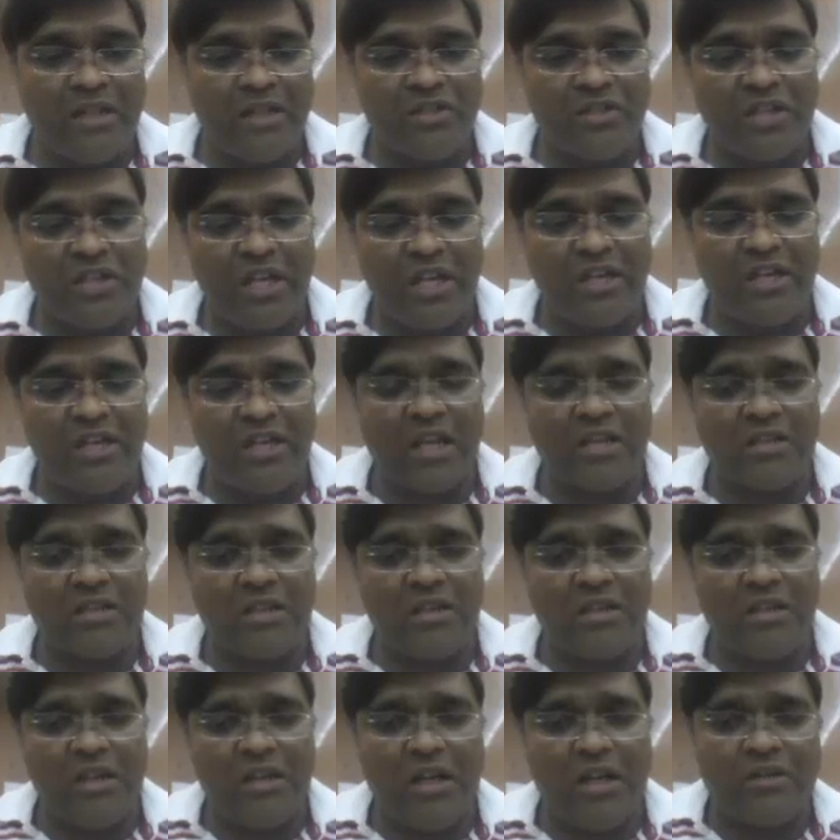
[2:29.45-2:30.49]
In z
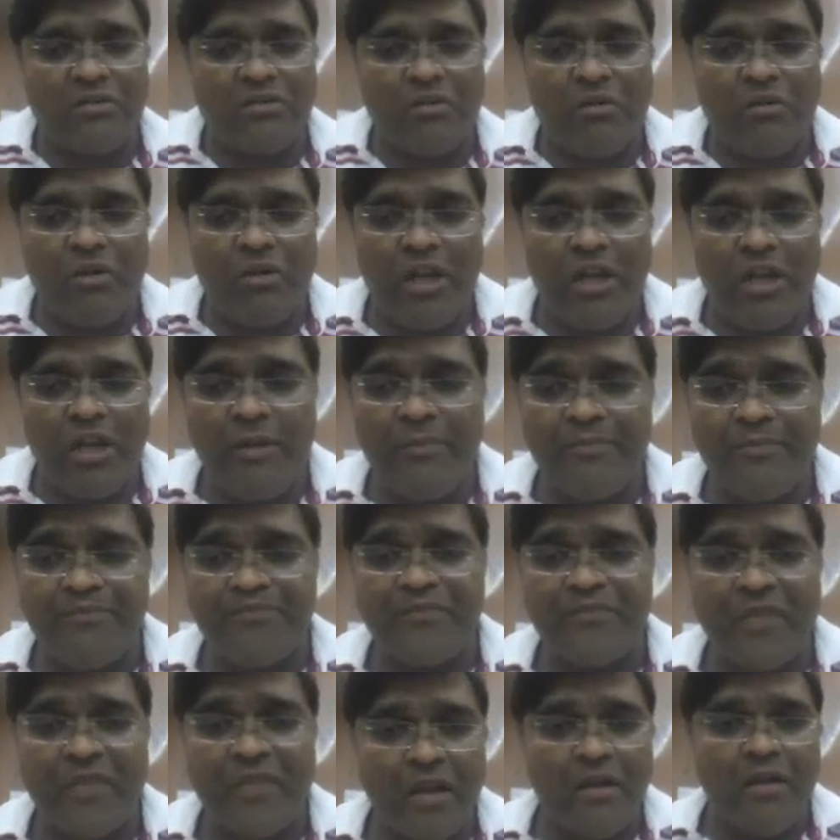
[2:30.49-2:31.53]
direction, it's
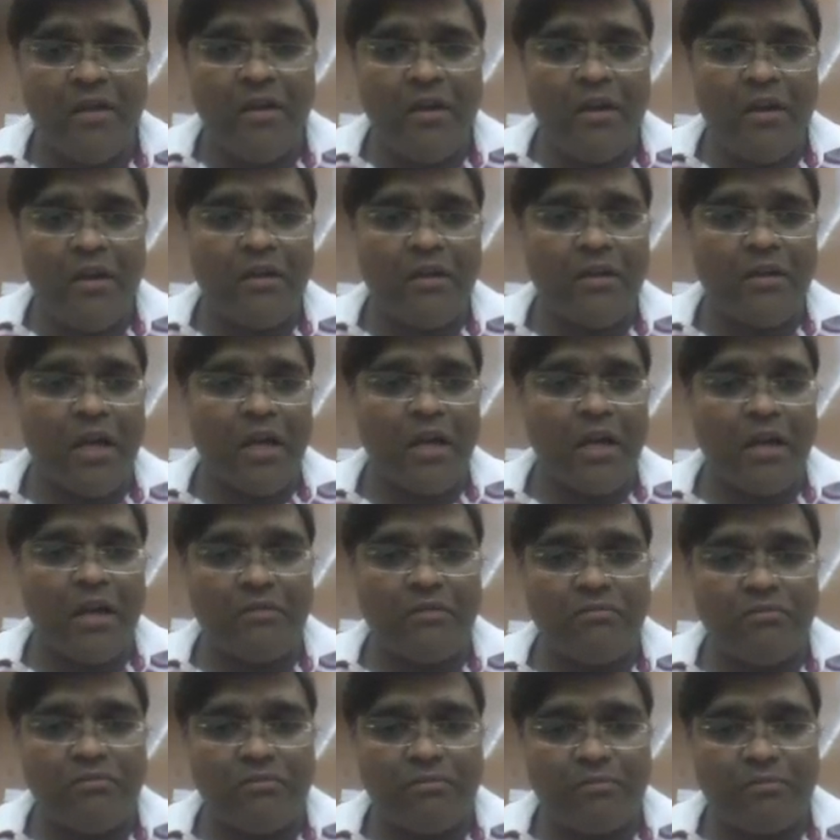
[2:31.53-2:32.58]
only
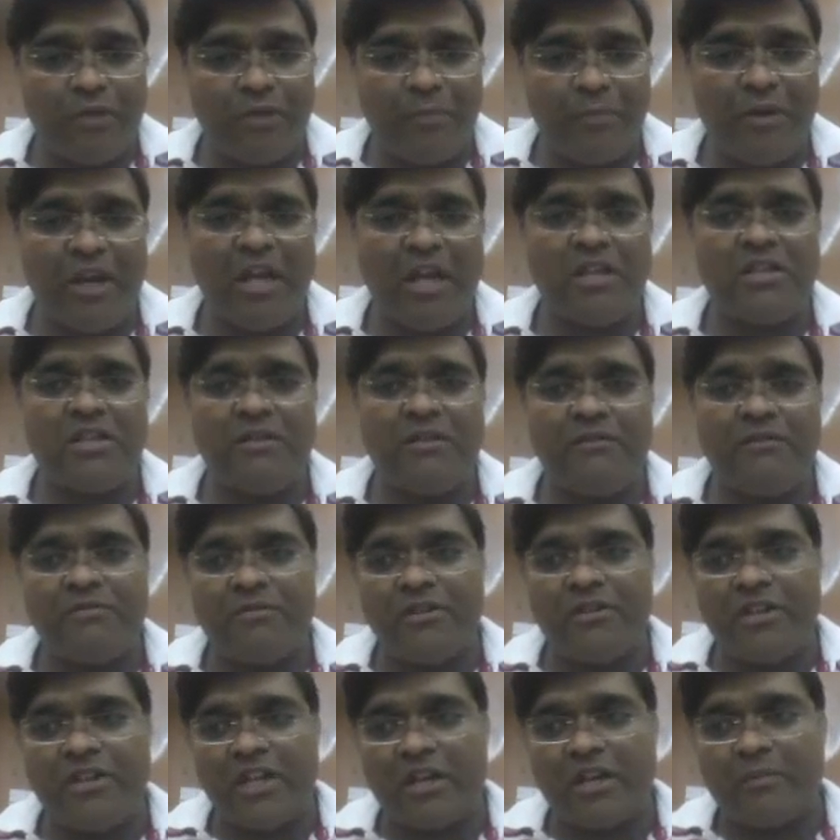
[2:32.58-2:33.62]
the propagation
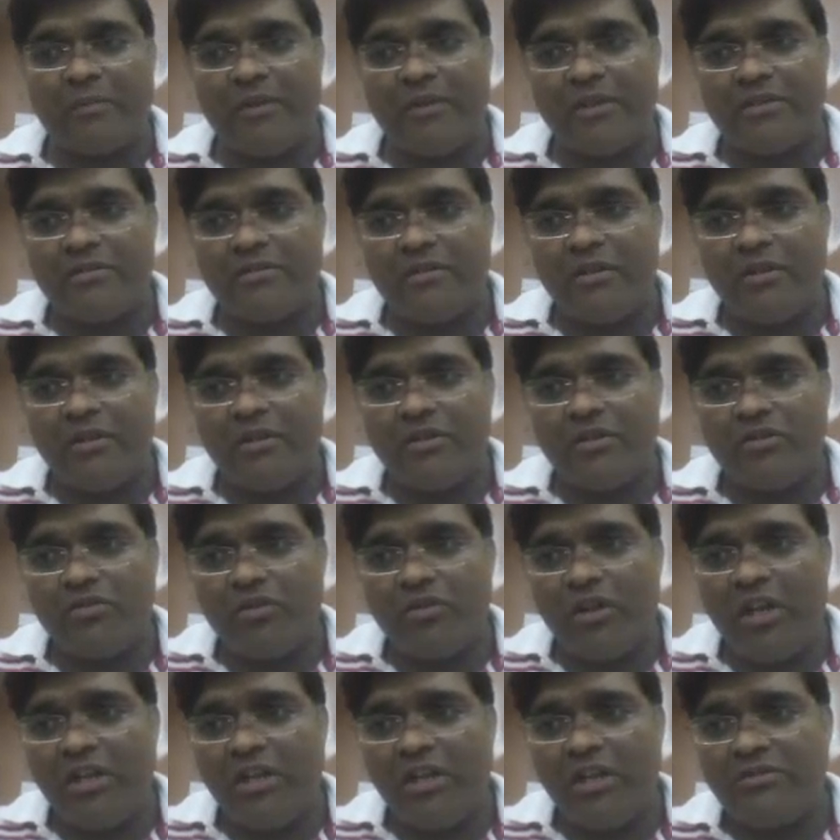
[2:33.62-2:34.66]
which will take place.
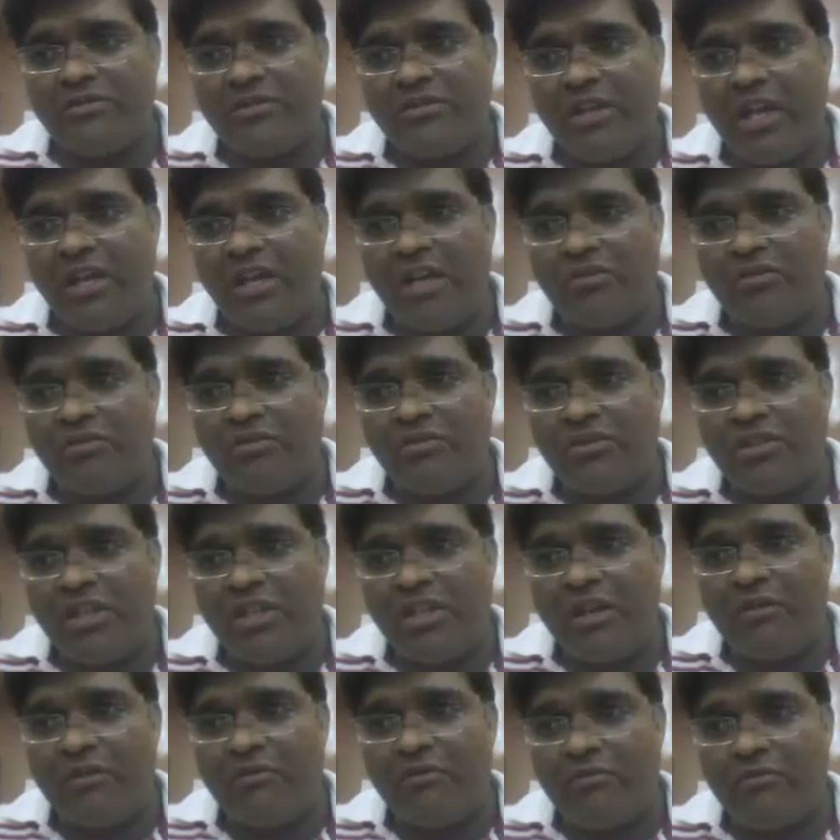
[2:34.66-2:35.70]
So let's try to
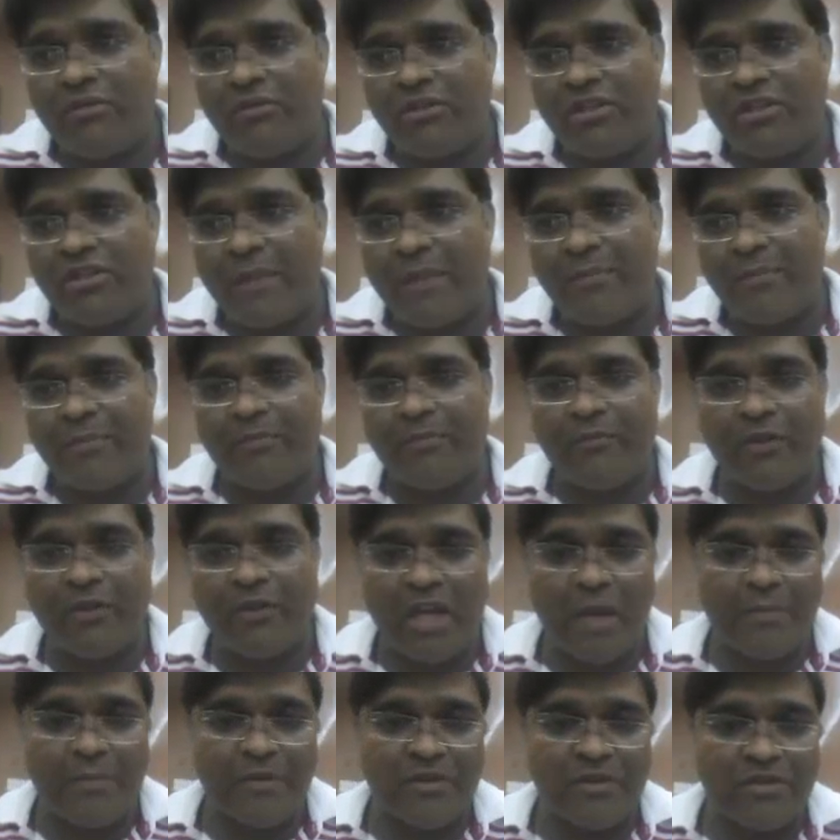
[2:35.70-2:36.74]
see what
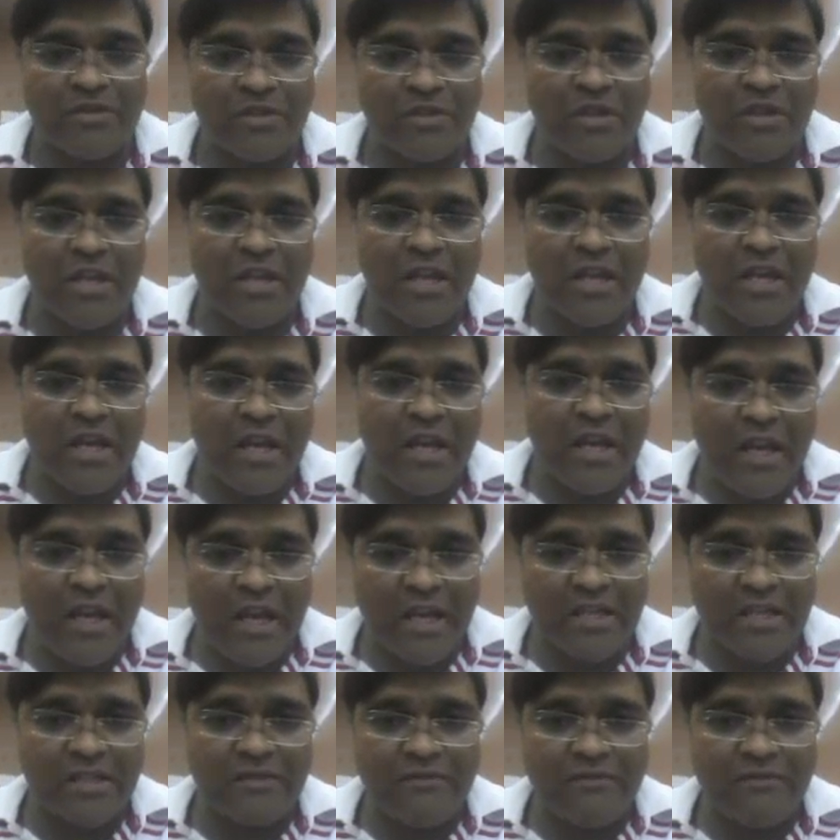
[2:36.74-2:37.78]
happens in
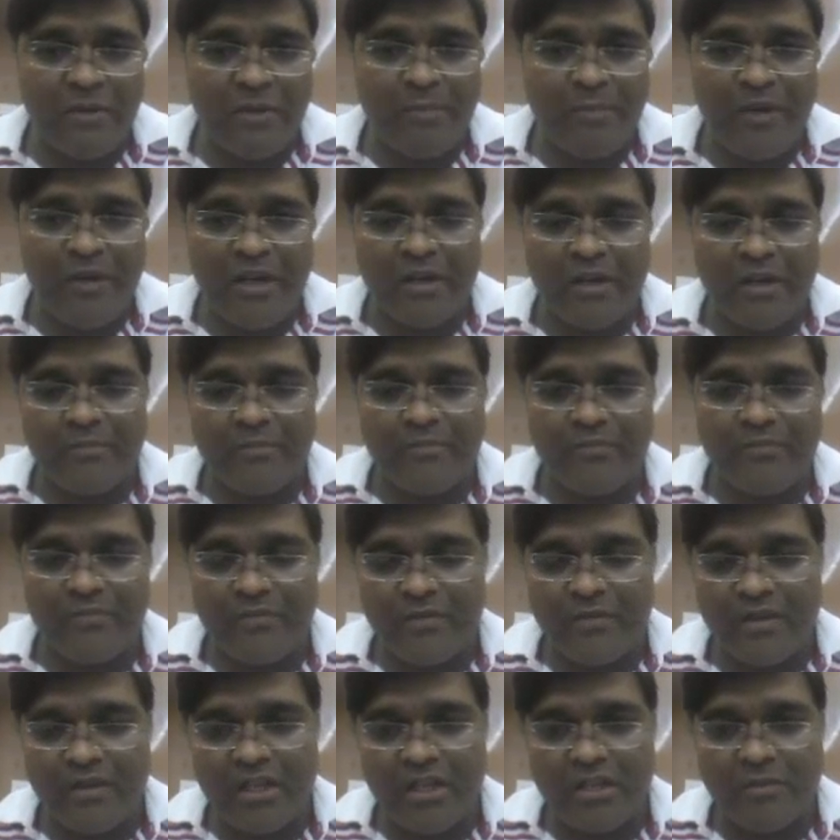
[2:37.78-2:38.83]
xy plane.
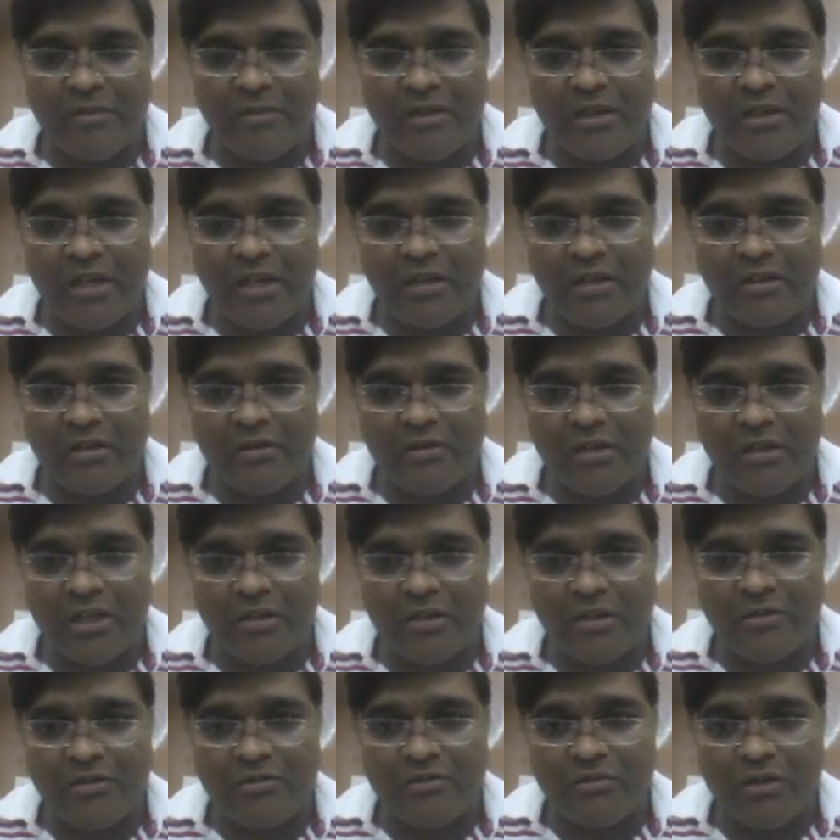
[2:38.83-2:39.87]
Let me
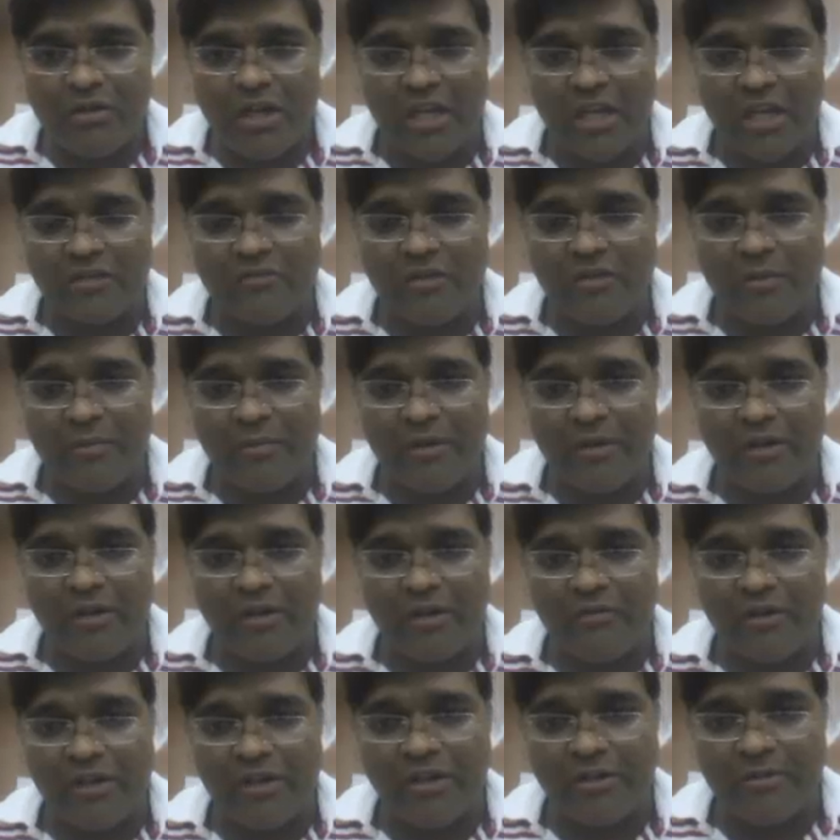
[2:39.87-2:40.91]
draw xy
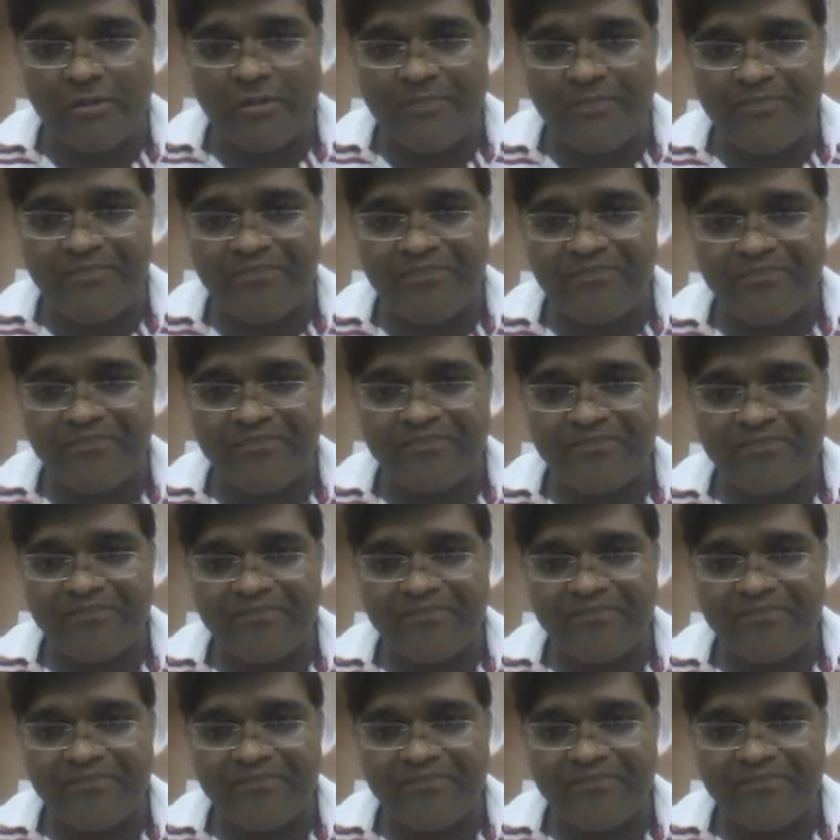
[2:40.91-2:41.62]
plane over here.